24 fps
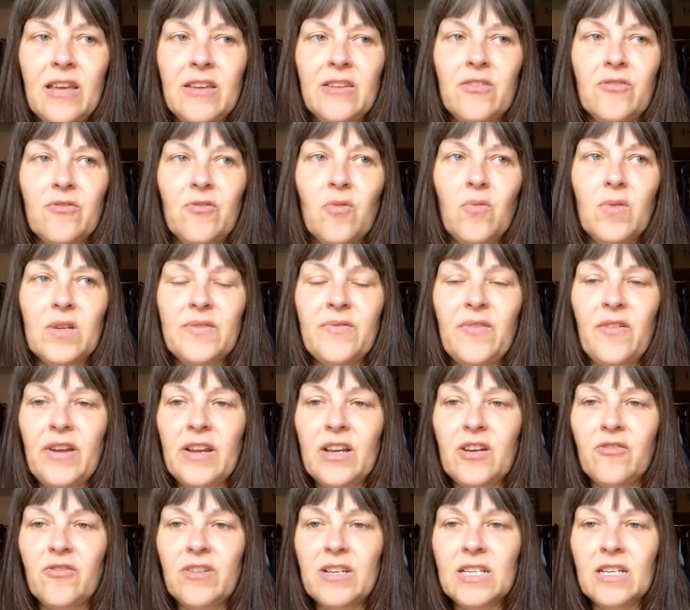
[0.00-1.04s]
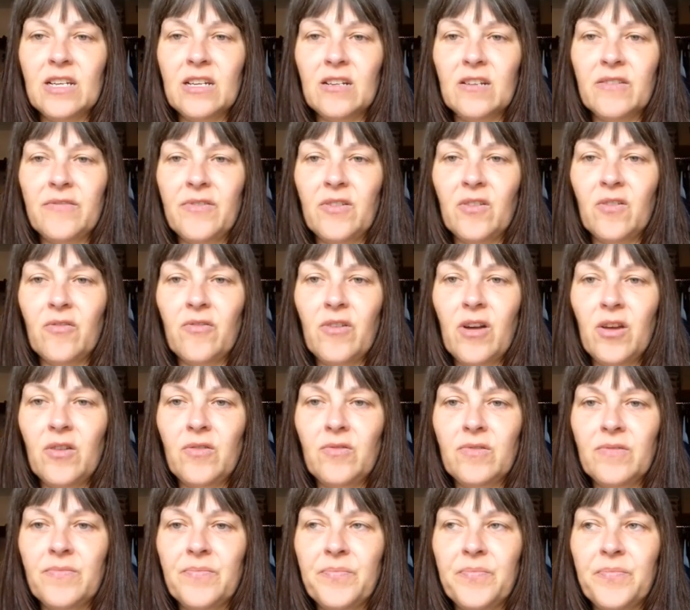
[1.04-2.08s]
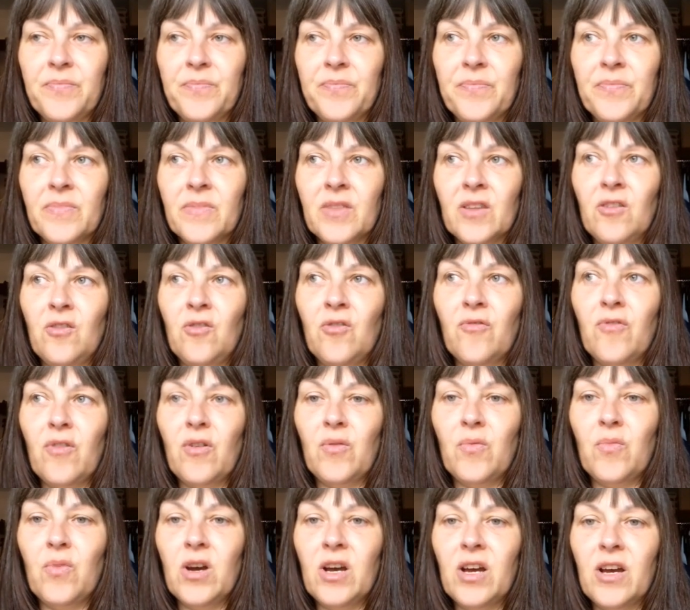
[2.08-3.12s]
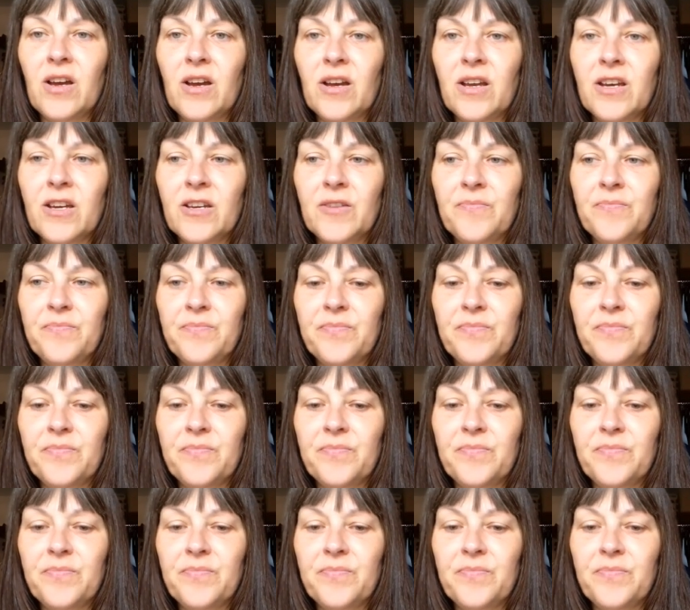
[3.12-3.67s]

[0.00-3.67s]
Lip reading: You're always very critical of your own work